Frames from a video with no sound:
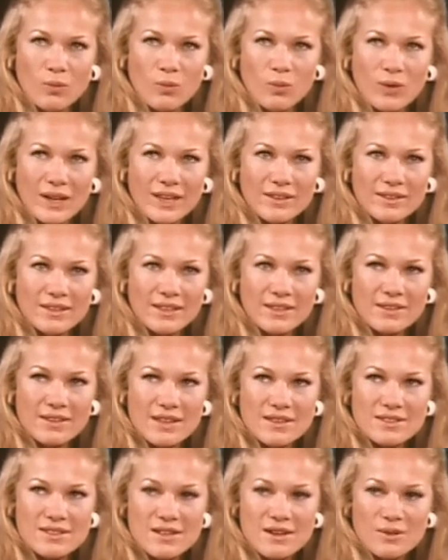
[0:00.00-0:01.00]
Well,
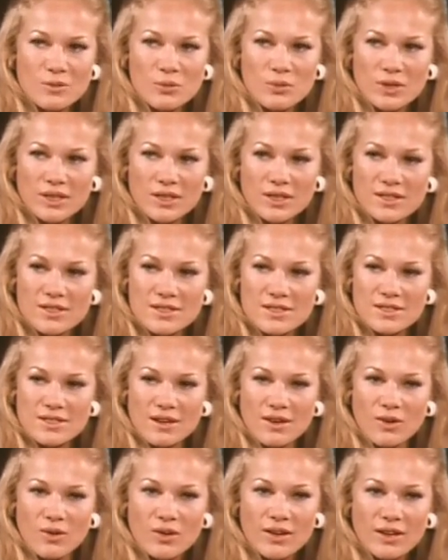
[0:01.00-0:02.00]
that's not really
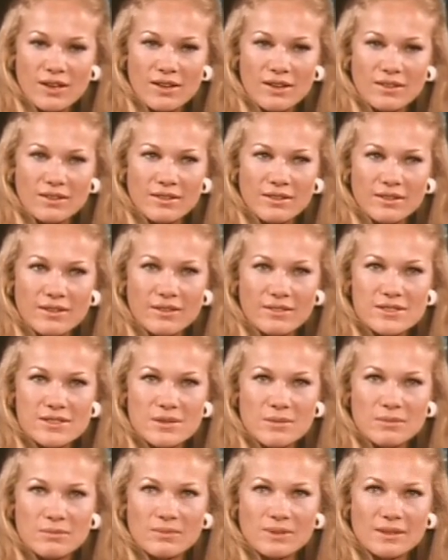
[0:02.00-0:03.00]
so. There are
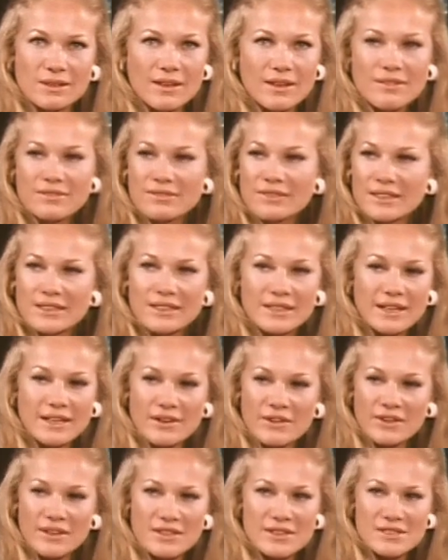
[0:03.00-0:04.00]
some lovely
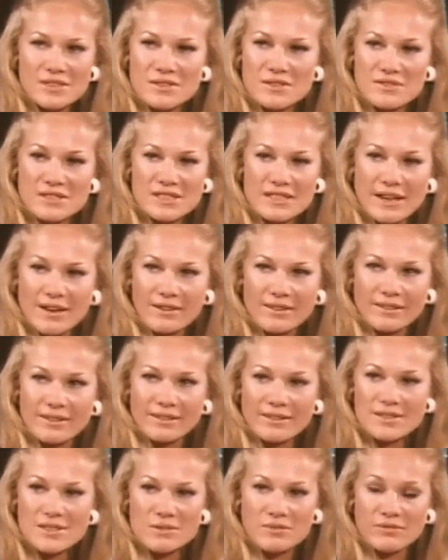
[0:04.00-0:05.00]
areas of Staten
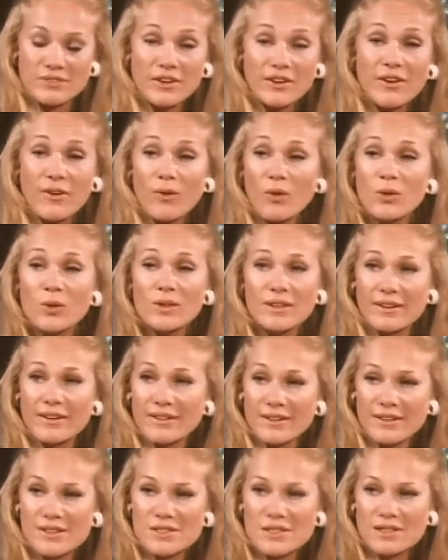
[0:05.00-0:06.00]
Island, some very old
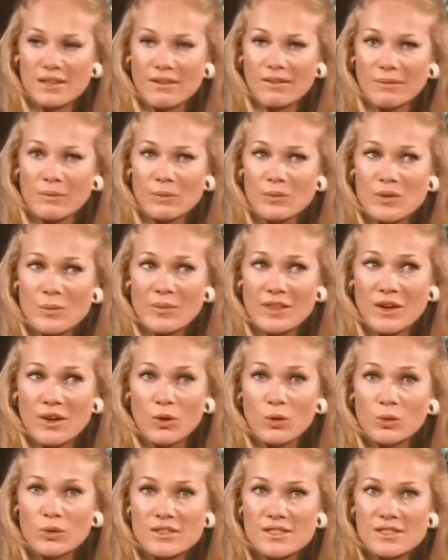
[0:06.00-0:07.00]
areas. Some of the
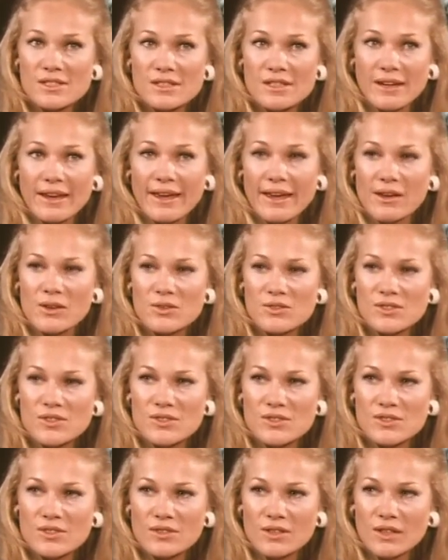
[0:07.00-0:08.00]
oldest
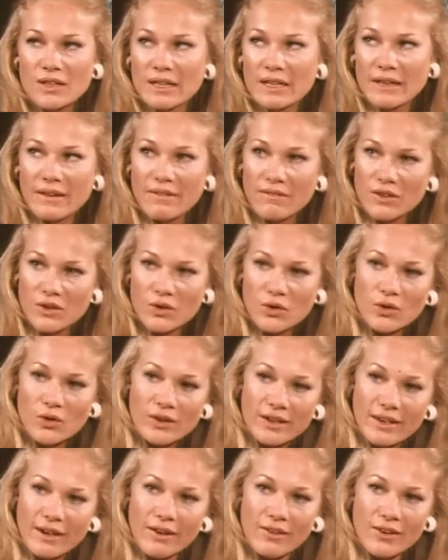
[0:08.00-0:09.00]
houses in the New
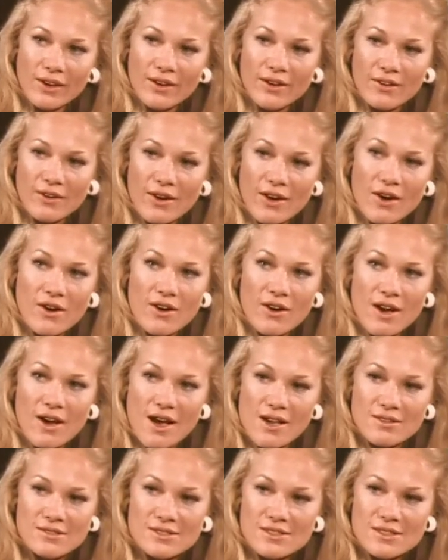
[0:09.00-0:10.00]
York area are
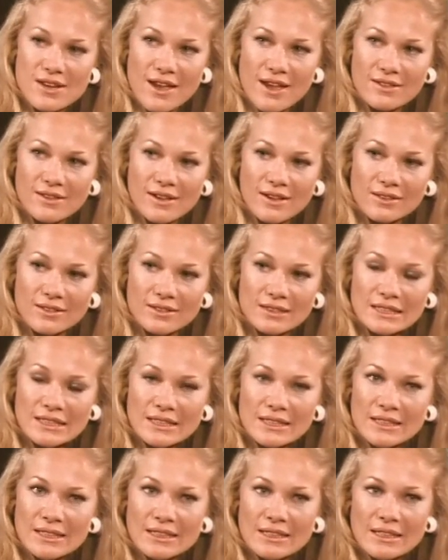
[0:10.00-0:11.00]
on Staten
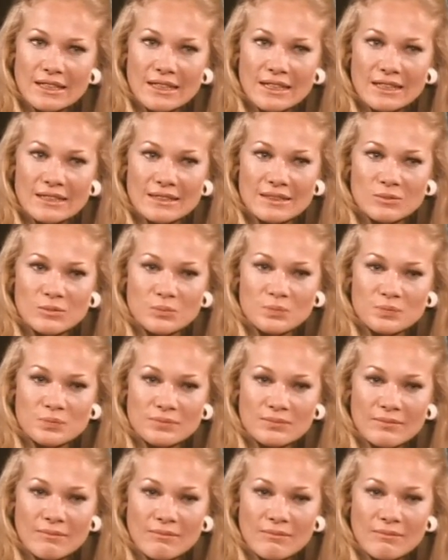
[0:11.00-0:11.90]
Island.